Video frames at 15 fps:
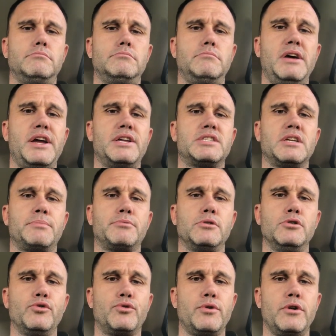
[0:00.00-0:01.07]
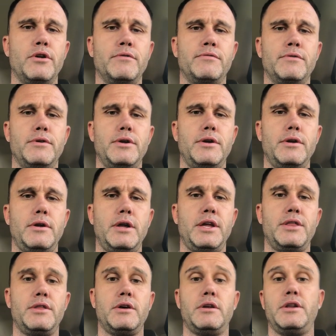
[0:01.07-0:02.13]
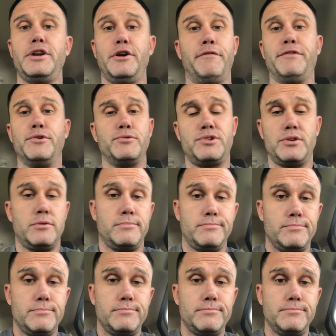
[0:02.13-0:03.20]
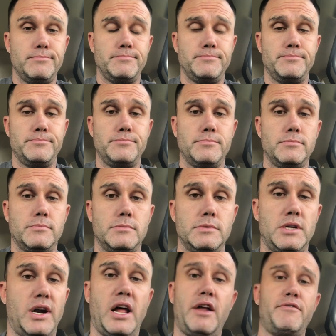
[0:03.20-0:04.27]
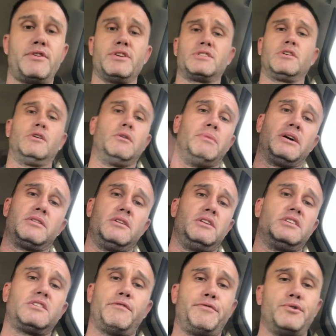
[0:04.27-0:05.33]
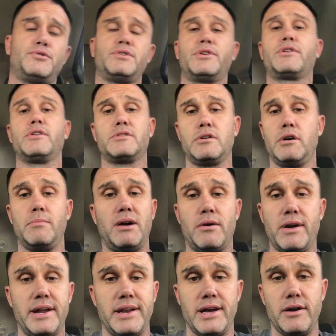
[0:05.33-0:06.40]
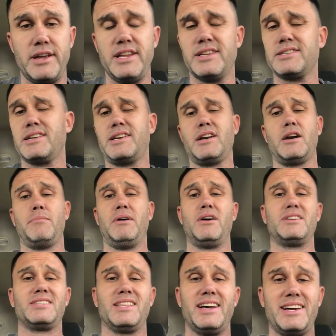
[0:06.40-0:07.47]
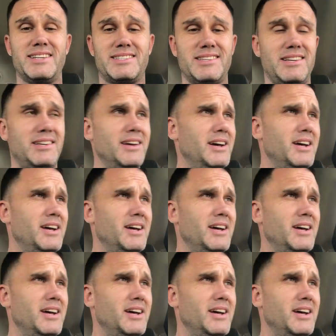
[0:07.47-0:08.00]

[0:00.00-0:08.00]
making something lucrative in the near future. They're not even concerned about the distant future. They're concerned about right now. He doesn't care about his legacy